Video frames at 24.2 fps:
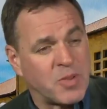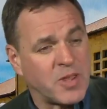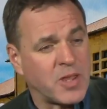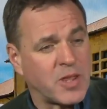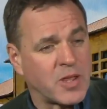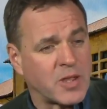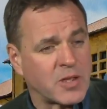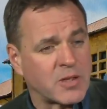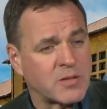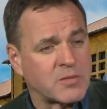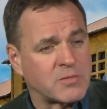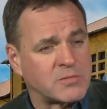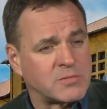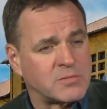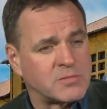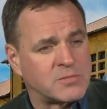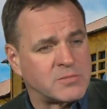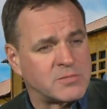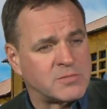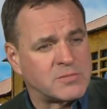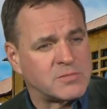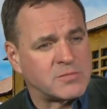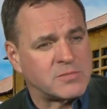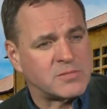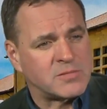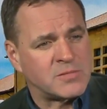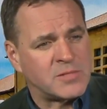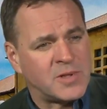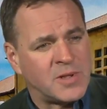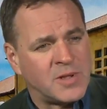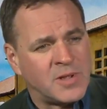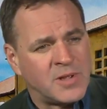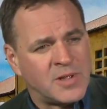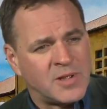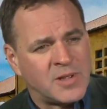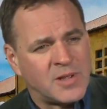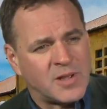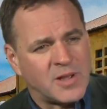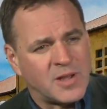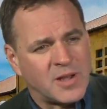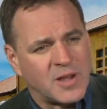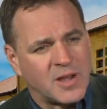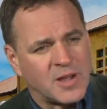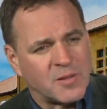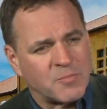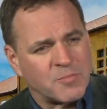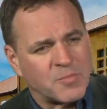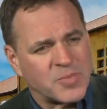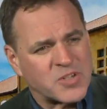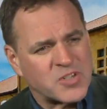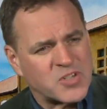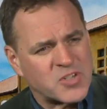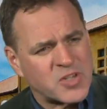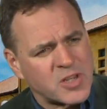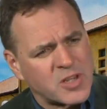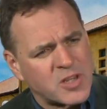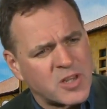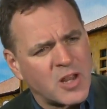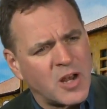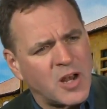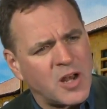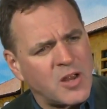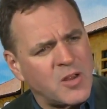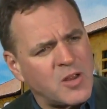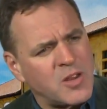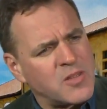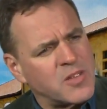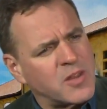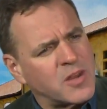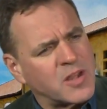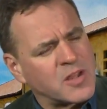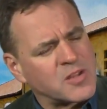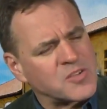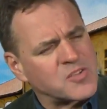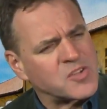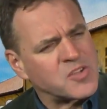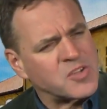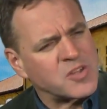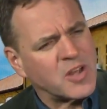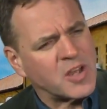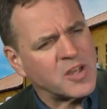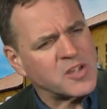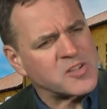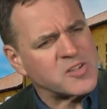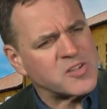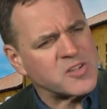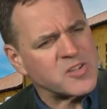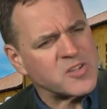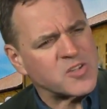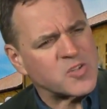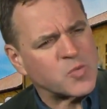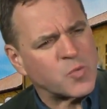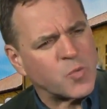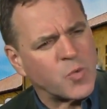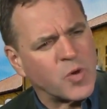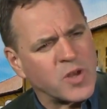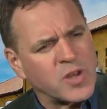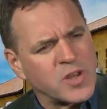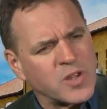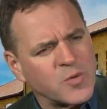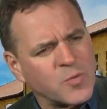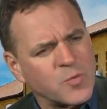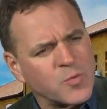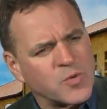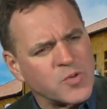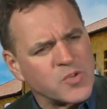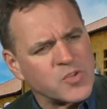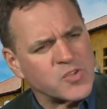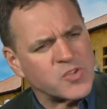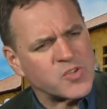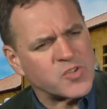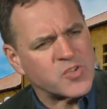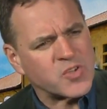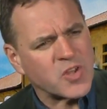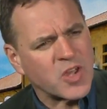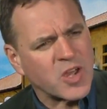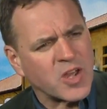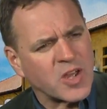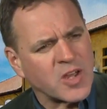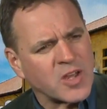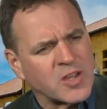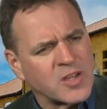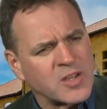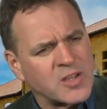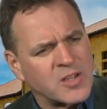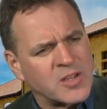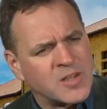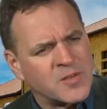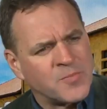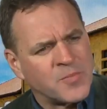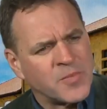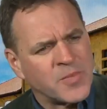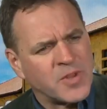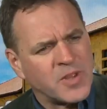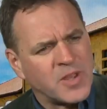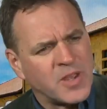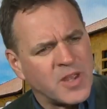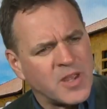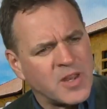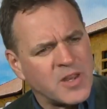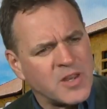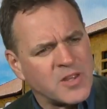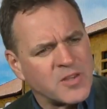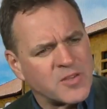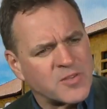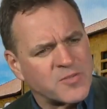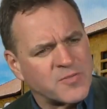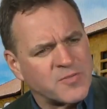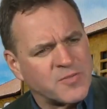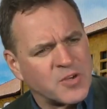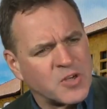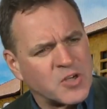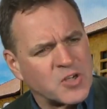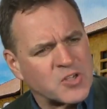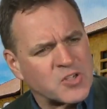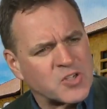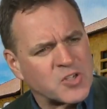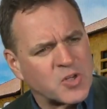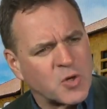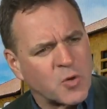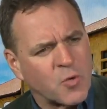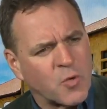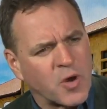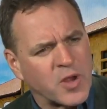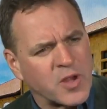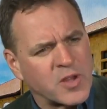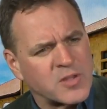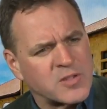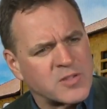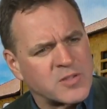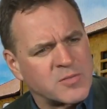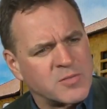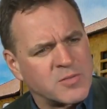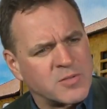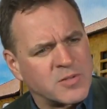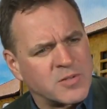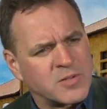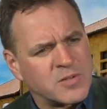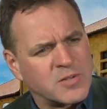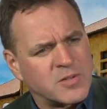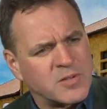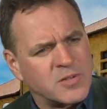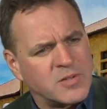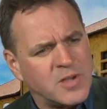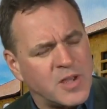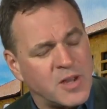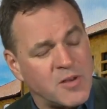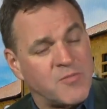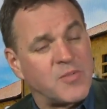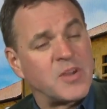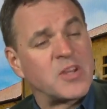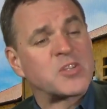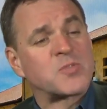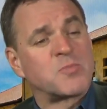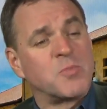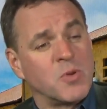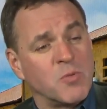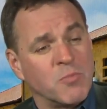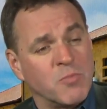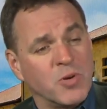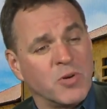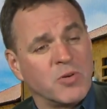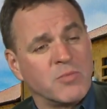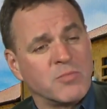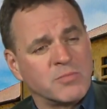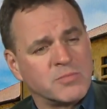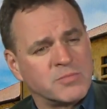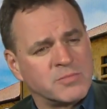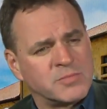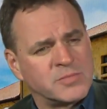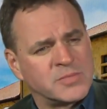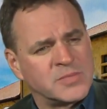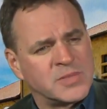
being, and particularly in the 1990s when it was in its first great investment boom,